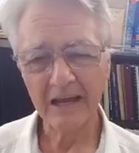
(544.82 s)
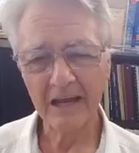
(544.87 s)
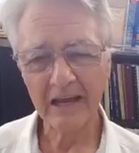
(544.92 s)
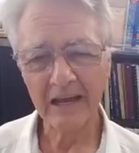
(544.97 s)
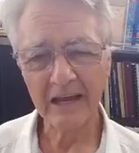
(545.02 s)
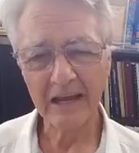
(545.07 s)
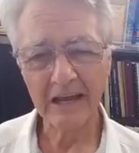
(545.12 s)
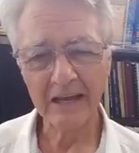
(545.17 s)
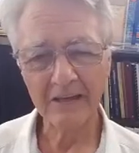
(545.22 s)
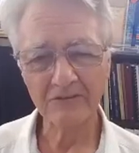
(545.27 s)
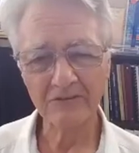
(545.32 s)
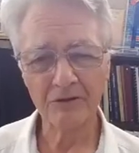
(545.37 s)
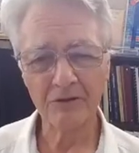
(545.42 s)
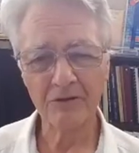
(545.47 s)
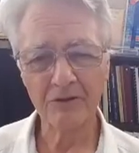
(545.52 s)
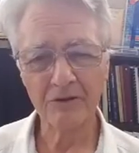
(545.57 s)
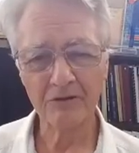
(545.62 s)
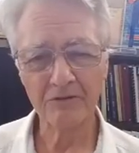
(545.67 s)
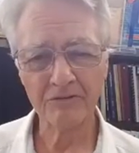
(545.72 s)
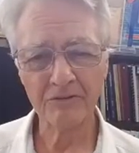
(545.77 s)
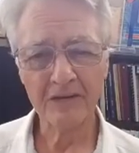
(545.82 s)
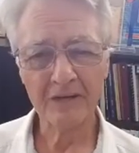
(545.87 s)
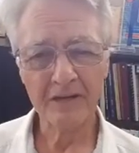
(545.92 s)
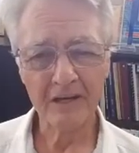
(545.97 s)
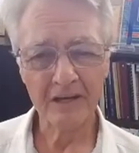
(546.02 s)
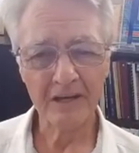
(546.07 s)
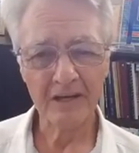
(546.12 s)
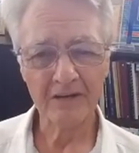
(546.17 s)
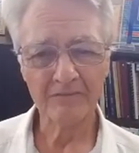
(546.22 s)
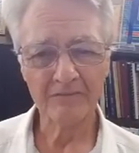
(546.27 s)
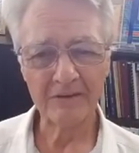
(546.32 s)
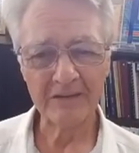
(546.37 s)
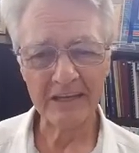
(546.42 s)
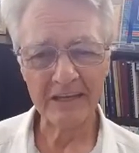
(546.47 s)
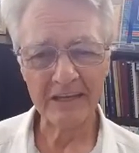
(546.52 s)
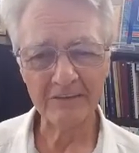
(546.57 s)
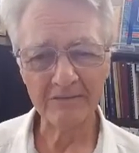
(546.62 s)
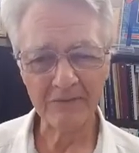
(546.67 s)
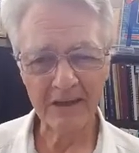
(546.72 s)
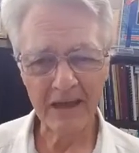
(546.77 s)
and so there's a
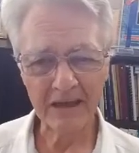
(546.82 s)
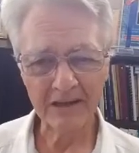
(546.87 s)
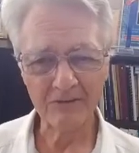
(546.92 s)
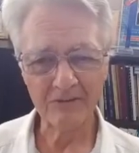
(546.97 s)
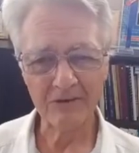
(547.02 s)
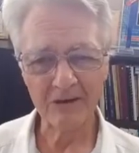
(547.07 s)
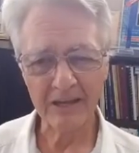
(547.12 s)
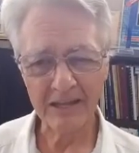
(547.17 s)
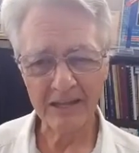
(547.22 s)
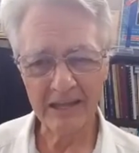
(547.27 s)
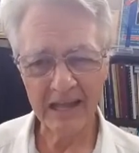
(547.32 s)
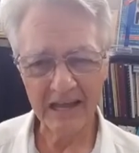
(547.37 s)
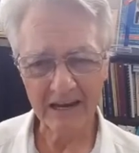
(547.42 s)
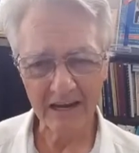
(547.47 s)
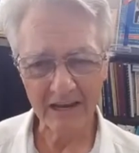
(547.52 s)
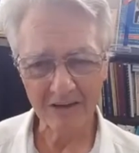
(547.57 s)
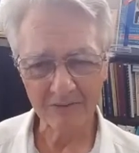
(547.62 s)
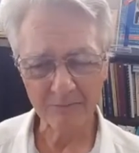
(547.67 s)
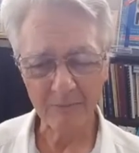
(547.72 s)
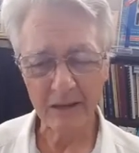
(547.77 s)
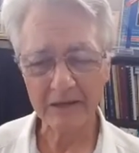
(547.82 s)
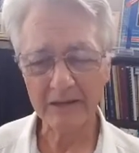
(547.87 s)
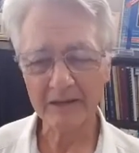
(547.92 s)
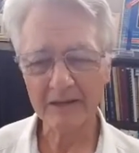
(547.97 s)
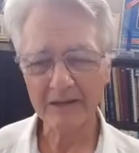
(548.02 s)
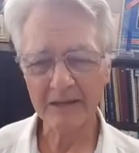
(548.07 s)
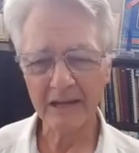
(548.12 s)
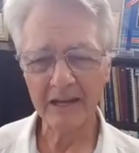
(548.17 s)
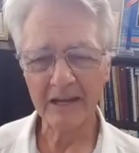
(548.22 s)
fatigue factor in that aspect.